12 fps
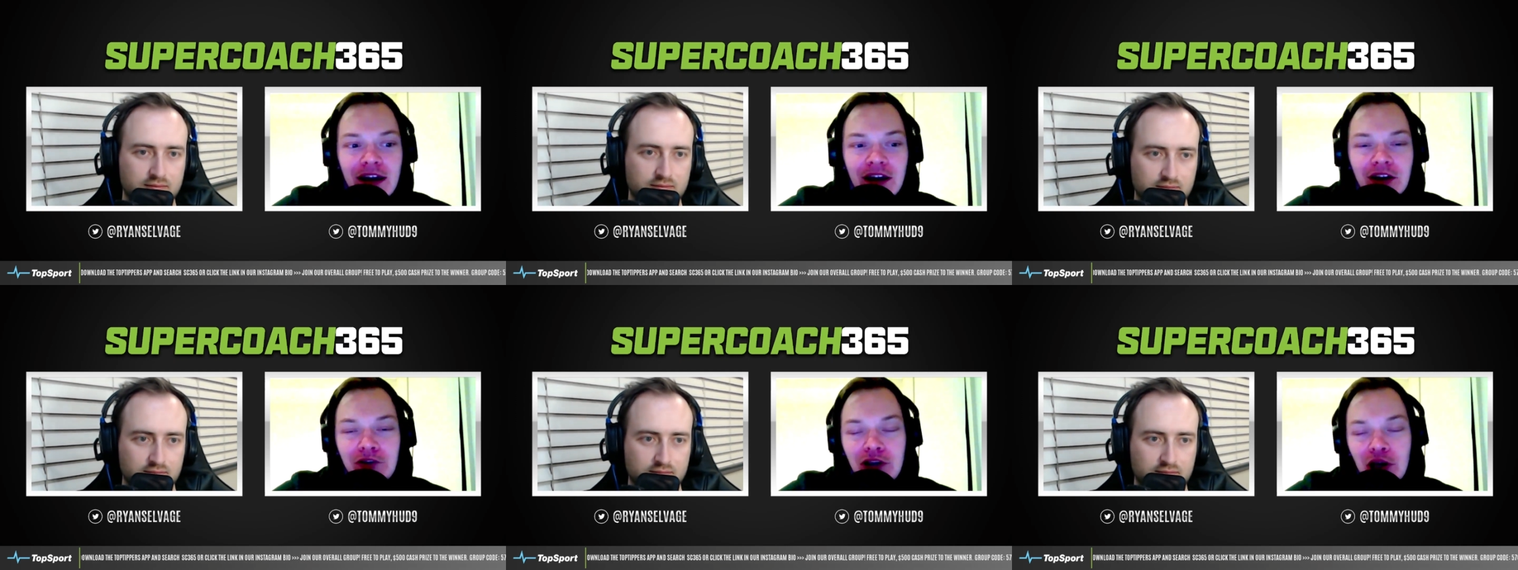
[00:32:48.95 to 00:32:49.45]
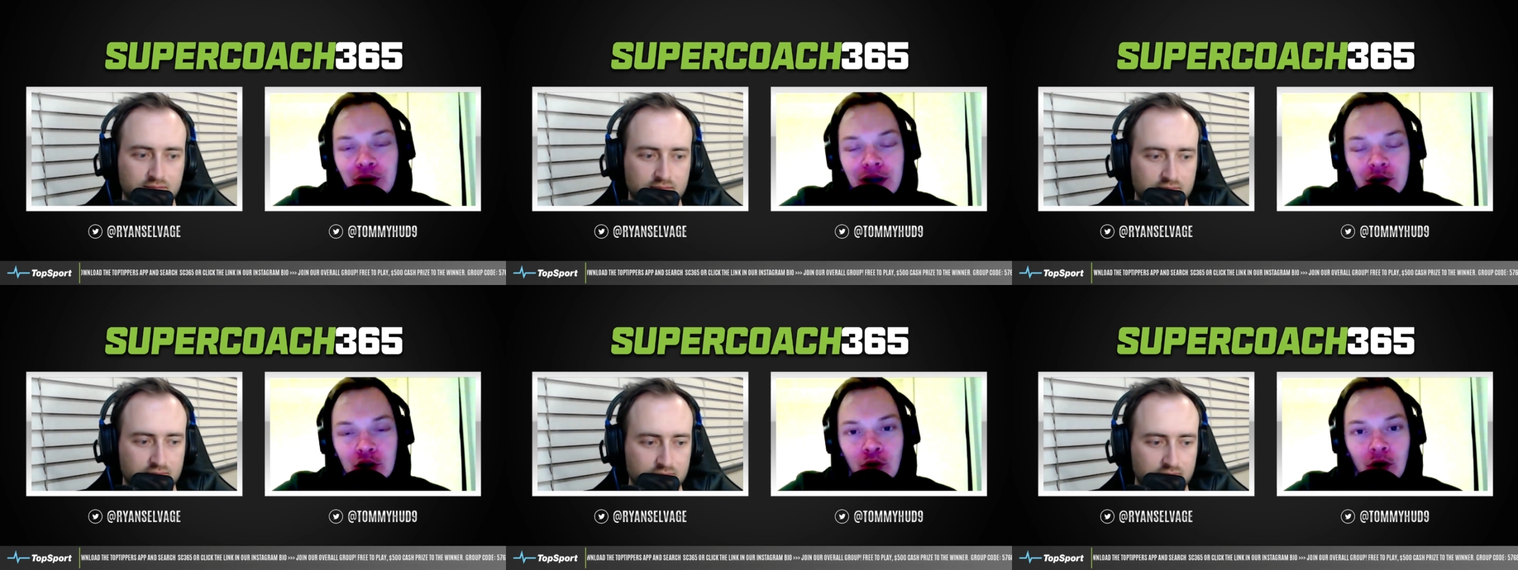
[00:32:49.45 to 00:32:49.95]
Speaker 1: and I feel like
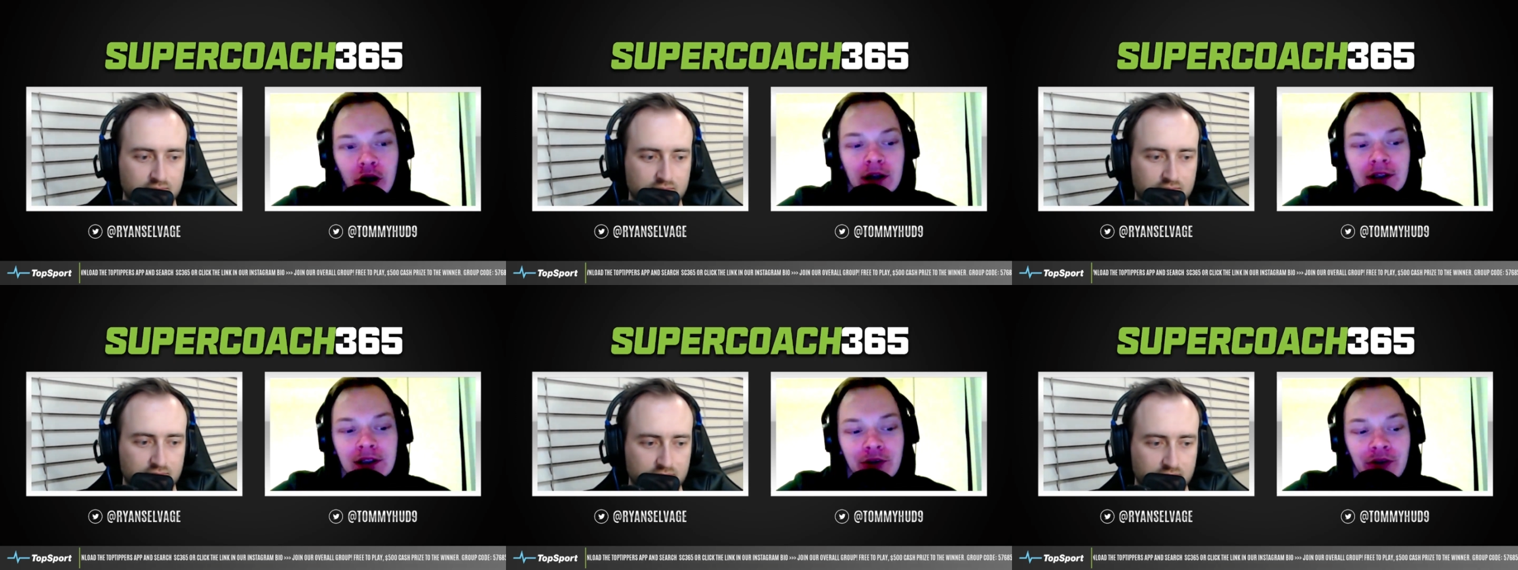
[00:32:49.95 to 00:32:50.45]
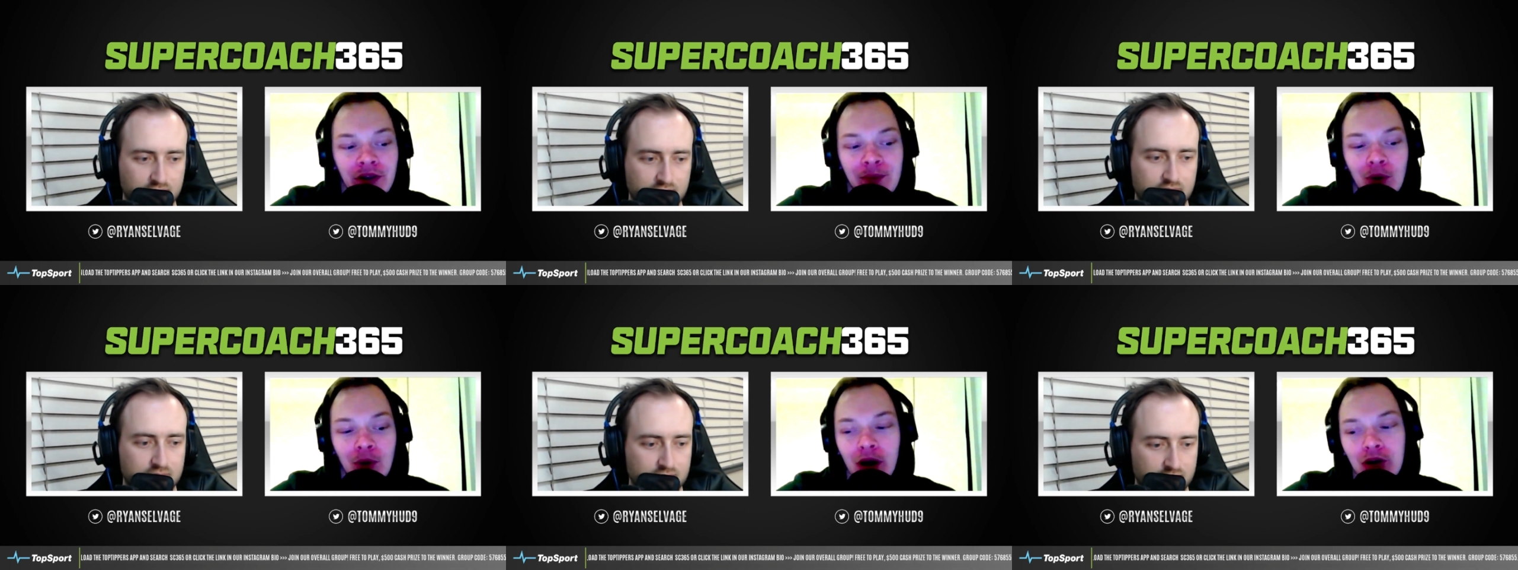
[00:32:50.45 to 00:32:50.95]
without Luai and Cleary, they
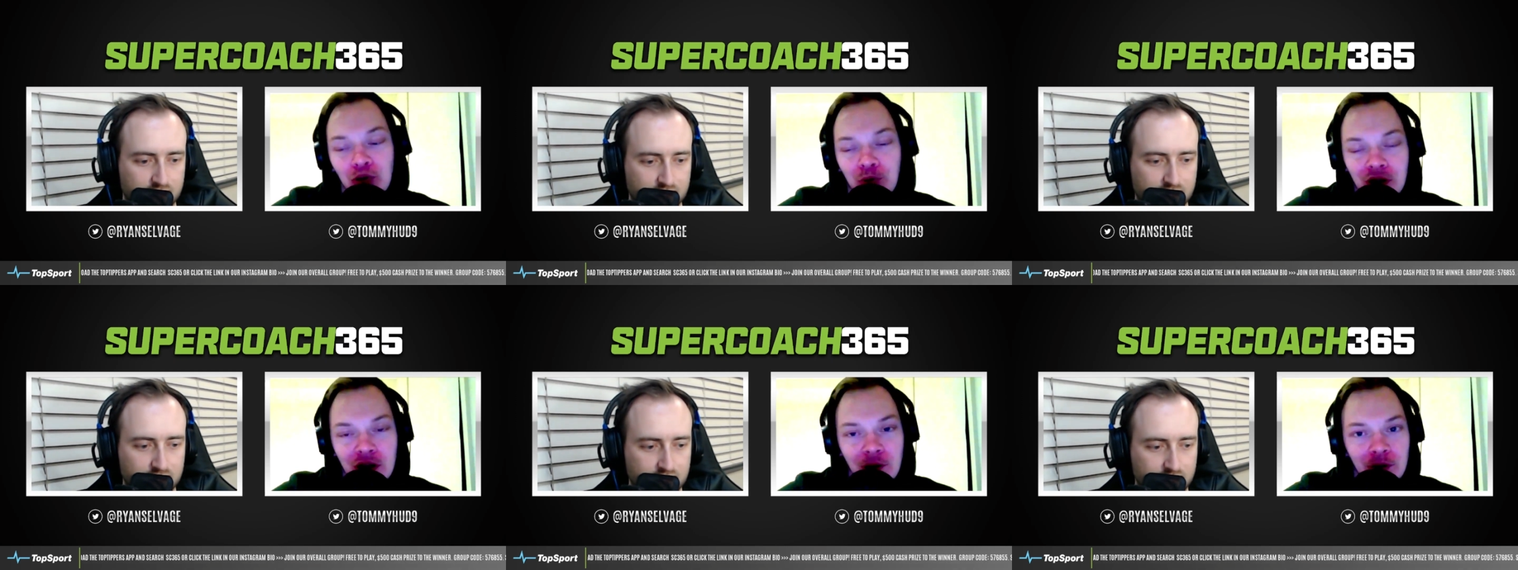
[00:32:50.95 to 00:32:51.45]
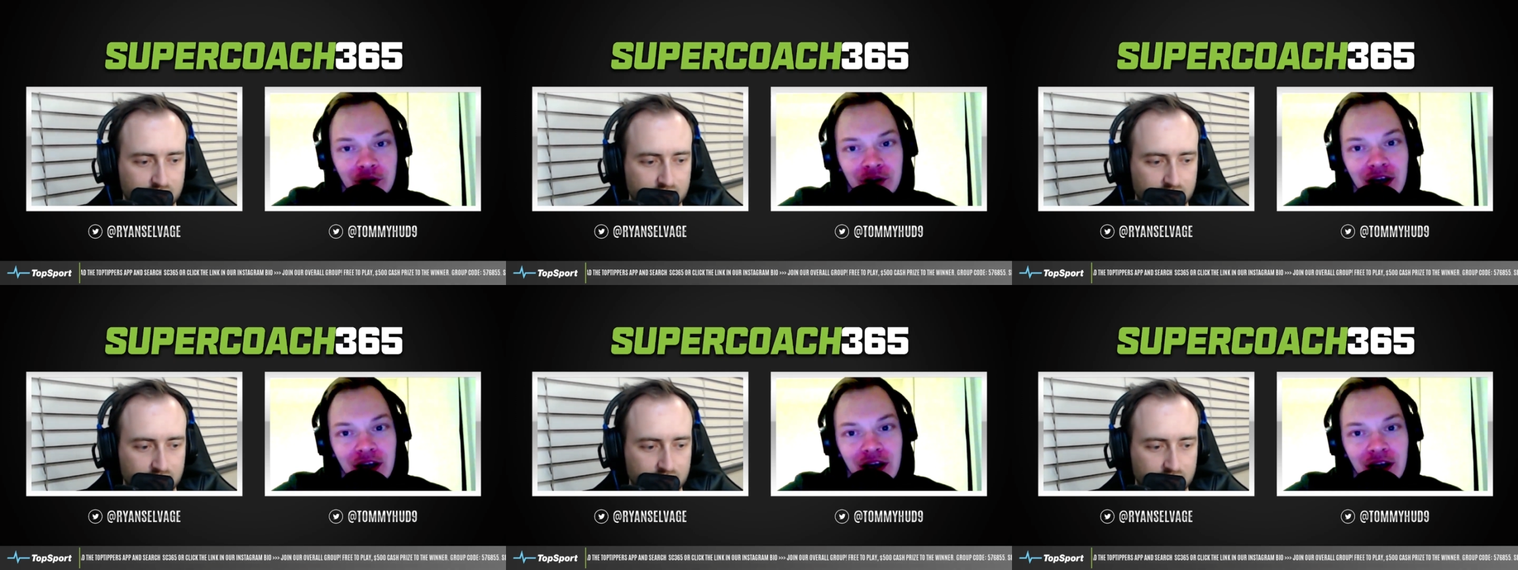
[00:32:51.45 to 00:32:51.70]
might drop a couple of